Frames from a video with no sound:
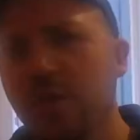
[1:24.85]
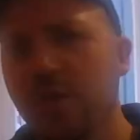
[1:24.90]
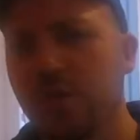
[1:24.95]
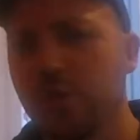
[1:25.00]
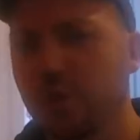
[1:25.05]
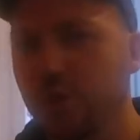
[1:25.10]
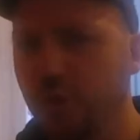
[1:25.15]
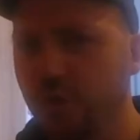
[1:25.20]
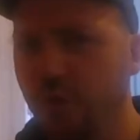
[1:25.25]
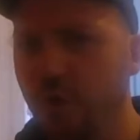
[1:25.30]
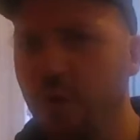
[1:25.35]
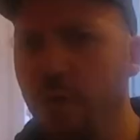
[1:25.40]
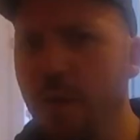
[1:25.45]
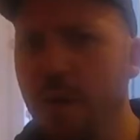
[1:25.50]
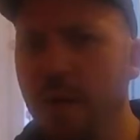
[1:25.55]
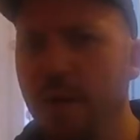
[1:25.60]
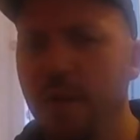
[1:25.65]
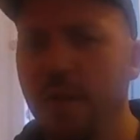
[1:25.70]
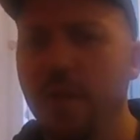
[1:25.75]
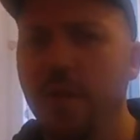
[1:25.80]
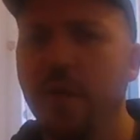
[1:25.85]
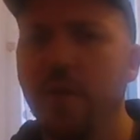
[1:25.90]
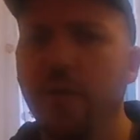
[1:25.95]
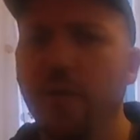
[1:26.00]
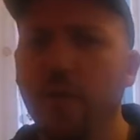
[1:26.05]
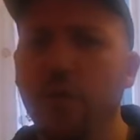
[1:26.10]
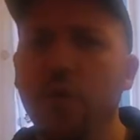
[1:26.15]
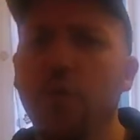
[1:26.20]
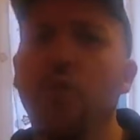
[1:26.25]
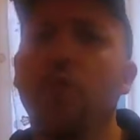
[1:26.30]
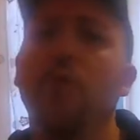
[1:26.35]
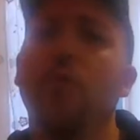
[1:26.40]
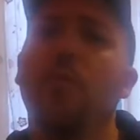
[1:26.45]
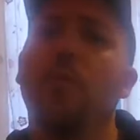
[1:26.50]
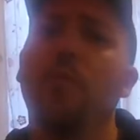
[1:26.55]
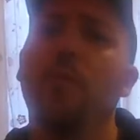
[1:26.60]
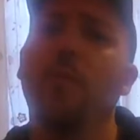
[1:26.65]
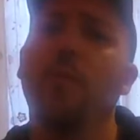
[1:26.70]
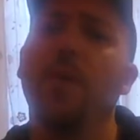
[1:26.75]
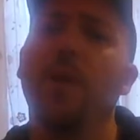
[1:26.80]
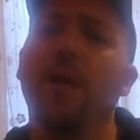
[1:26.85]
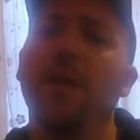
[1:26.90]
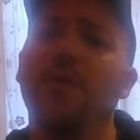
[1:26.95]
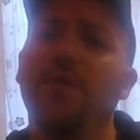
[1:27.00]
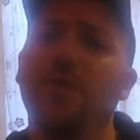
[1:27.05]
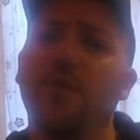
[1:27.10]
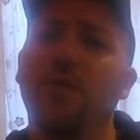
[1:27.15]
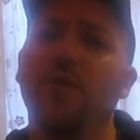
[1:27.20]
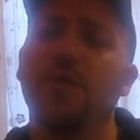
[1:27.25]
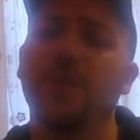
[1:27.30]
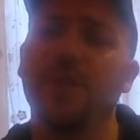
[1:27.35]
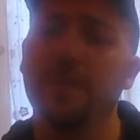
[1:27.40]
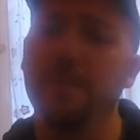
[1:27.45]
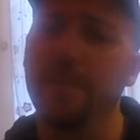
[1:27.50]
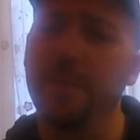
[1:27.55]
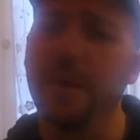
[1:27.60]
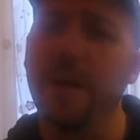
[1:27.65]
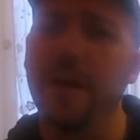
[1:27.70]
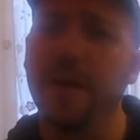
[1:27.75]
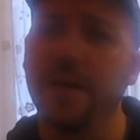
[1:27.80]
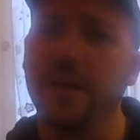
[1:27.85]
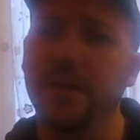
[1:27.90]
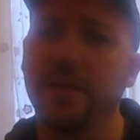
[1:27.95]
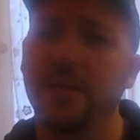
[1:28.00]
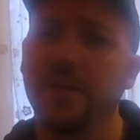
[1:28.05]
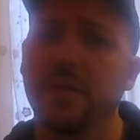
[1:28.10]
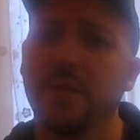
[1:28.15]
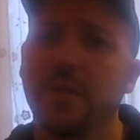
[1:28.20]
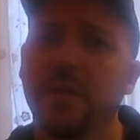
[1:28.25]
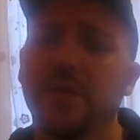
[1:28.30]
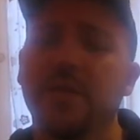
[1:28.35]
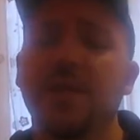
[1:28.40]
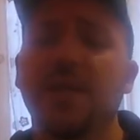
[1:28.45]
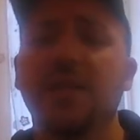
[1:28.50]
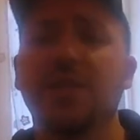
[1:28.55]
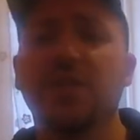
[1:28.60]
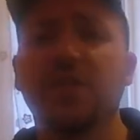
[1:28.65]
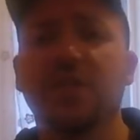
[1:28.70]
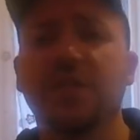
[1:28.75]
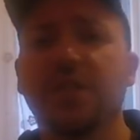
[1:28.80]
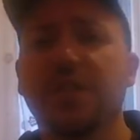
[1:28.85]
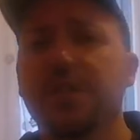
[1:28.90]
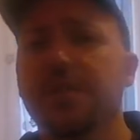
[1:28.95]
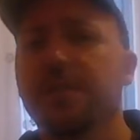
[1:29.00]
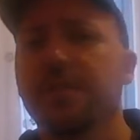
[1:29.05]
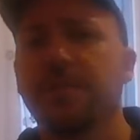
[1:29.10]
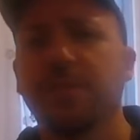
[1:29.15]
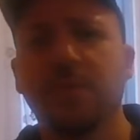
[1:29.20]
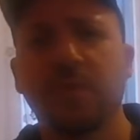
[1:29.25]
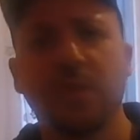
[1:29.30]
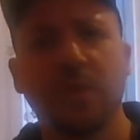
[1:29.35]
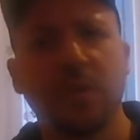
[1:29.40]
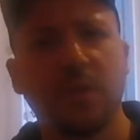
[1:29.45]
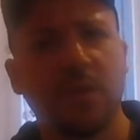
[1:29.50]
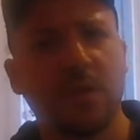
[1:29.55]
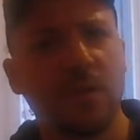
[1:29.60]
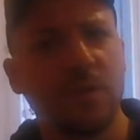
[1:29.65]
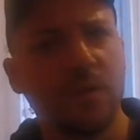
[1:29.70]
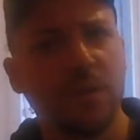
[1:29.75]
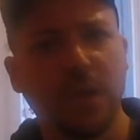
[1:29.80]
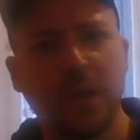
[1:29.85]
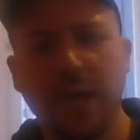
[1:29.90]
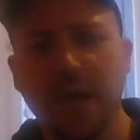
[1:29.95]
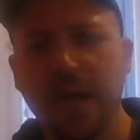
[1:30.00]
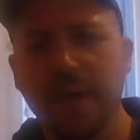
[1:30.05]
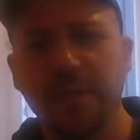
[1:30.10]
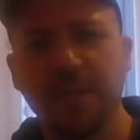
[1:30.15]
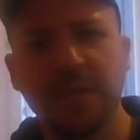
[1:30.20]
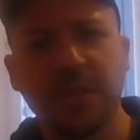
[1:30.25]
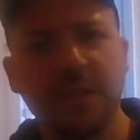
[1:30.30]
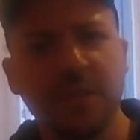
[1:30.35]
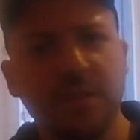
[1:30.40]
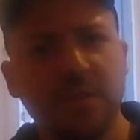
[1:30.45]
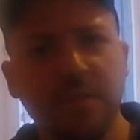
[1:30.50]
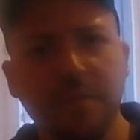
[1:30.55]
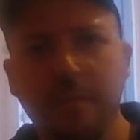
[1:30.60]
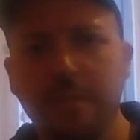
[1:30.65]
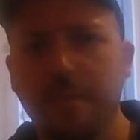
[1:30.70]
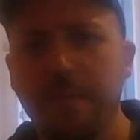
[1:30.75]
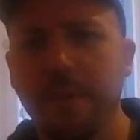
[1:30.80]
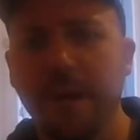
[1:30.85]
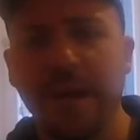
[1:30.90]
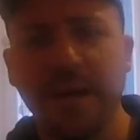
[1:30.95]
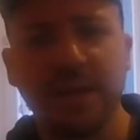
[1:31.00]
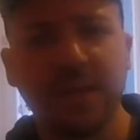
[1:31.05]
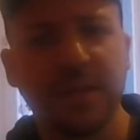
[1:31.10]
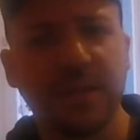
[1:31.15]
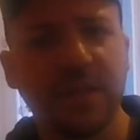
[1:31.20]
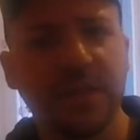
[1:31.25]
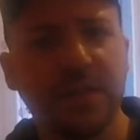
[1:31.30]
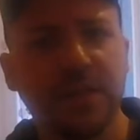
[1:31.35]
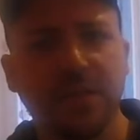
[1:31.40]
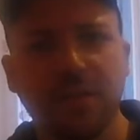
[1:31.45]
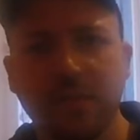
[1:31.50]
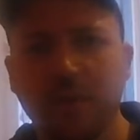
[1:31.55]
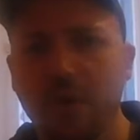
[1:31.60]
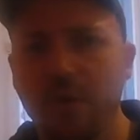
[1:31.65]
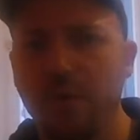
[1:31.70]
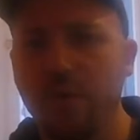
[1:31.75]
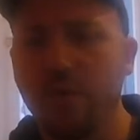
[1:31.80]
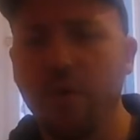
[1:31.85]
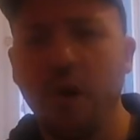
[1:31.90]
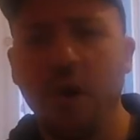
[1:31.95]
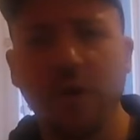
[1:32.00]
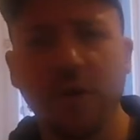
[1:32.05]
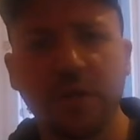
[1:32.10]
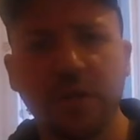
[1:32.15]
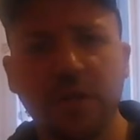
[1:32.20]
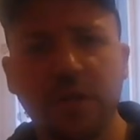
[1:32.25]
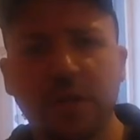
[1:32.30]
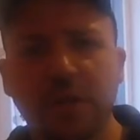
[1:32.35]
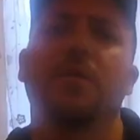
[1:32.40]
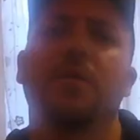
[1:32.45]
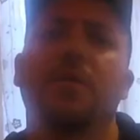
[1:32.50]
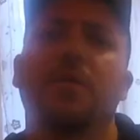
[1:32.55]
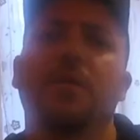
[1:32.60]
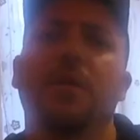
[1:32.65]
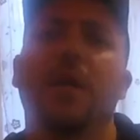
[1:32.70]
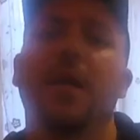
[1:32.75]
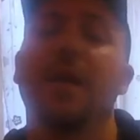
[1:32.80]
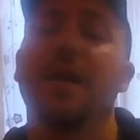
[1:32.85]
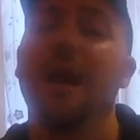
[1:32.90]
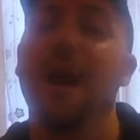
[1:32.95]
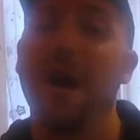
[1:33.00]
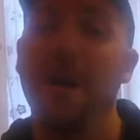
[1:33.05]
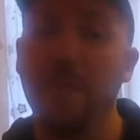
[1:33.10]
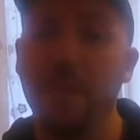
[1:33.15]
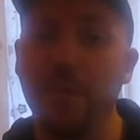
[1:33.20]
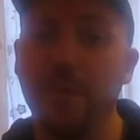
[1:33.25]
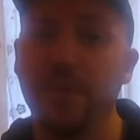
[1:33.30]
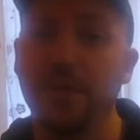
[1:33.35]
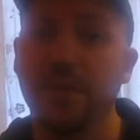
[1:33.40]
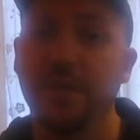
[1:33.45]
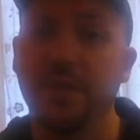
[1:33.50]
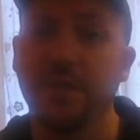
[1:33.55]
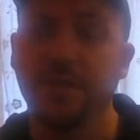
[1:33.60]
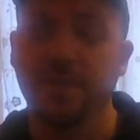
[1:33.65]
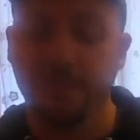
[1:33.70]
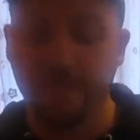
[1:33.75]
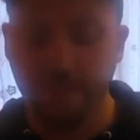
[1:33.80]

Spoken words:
cause trauma through blunt force impact, such as clubs, bats, rocks, and hammers.